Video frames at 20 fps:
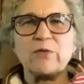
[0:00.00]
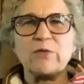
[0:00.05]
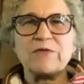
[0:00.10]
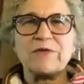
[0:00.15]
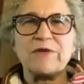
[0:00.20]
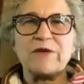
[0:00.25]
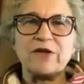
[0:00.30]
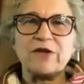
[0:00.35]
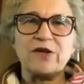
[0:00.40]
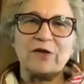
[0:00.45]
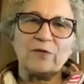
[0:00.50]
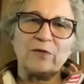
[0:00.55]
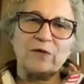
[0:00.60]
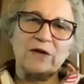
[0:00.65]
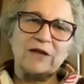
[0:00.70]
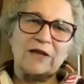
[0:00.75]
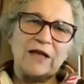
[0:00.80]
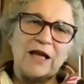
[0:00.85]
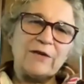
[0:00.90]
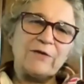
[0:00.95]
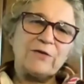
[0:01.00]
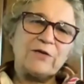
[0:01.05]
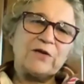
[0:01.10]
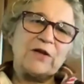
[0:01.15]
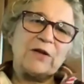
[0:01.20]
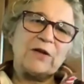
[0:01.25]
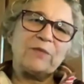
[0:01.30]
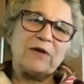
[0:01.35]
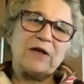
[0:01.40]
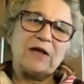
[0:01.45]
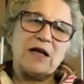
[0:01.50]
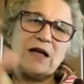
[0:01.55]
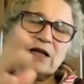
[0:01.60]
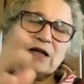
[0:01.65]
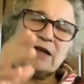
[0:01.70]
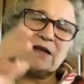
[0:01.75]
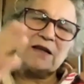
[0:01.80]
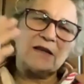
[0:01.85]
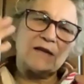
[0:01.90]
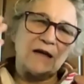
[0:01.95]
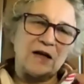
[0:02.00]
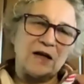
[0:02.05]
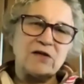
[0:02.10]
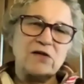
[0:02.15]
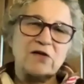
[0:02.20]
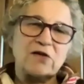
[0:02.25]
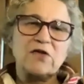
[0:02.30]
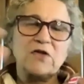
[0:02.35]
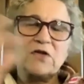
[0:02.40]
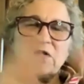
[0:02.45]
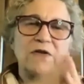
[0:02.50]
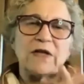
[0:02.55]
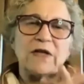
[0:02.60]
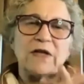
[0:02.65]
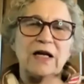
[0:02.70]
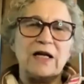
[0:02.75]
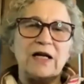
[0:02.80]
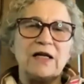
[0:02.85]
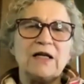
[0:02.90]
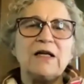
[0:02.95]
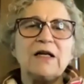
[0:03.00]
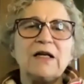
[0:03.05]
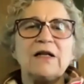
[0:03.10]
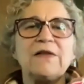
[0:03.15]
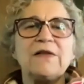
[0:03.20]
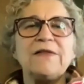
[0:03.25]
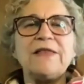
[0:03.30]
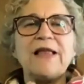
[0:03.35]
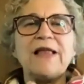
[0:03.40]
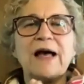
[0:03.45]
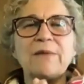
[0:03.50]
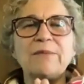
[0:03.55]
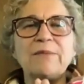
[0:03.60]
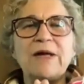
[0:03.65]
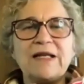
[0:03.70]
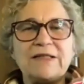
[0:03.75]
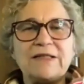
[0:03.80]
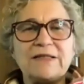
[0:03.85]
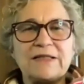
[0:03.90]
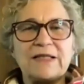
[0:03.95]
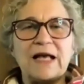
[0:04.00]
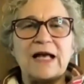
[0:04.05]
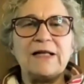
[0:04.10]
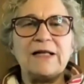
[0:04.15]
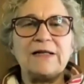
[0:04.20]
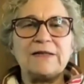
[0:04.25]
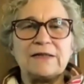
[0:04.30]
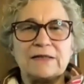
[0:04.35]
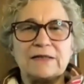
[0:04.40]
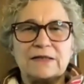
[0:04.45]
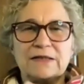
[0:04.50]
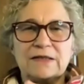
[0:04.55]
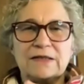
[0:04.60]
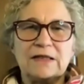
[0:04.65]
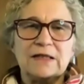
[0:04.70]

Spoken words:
very good with the languaging, but I understood that that made sense.